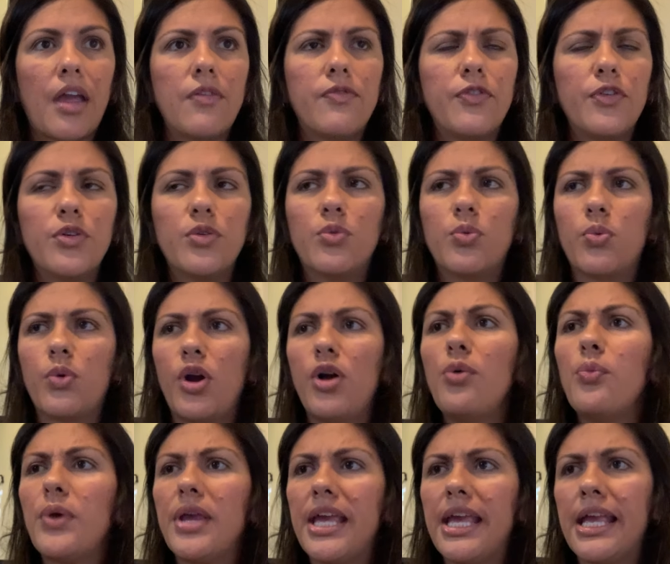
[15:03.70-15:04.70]
for
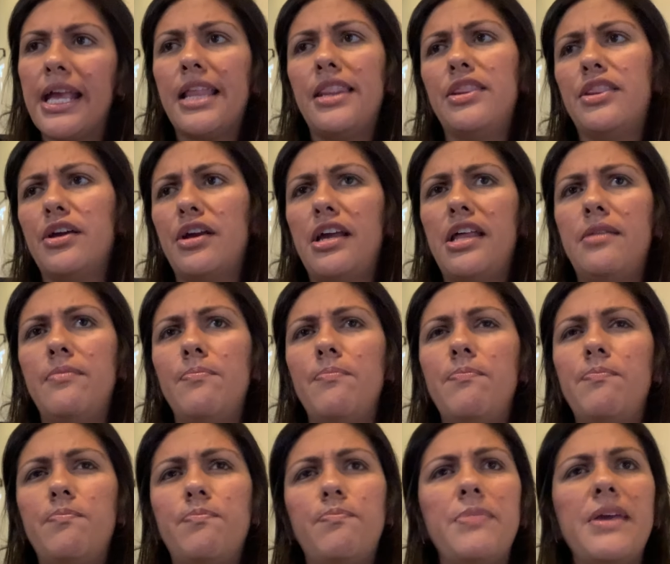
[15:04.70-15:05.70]
growing and
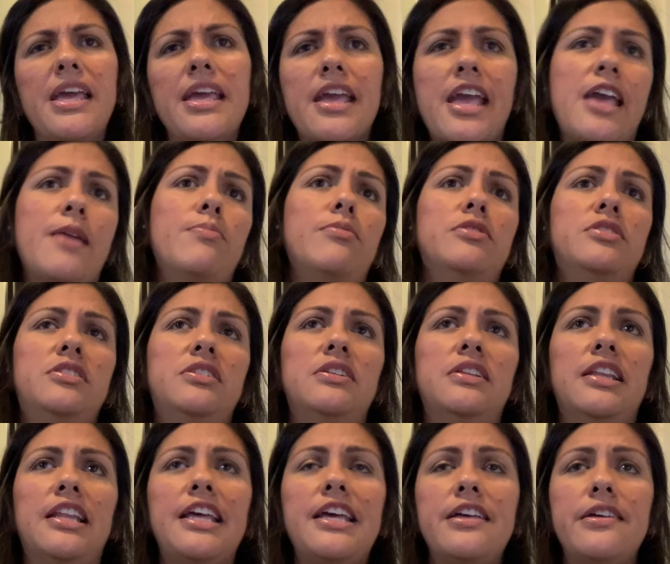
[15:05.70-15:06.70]
being able to
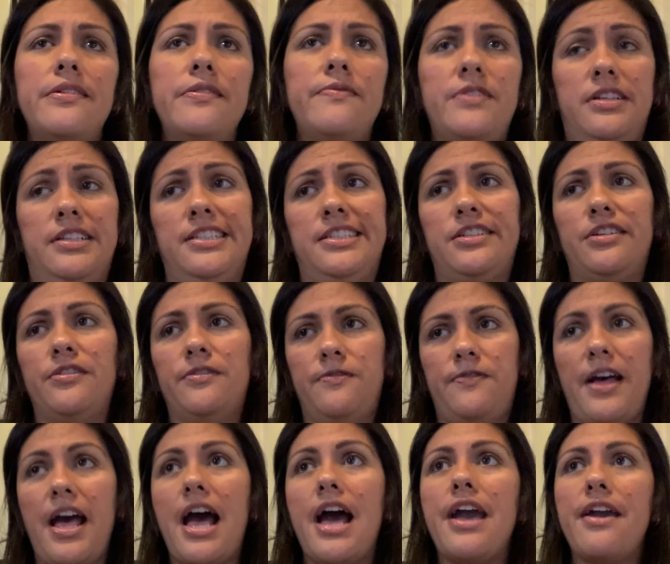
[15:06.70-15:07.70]
live and
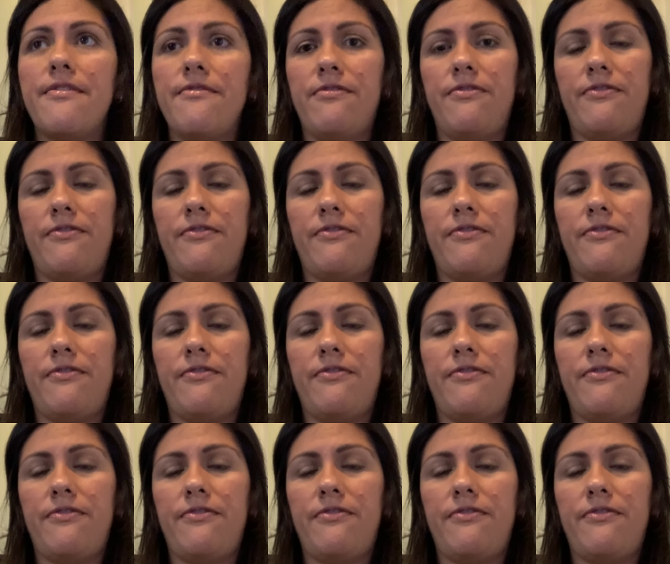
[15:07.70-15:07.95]
survive?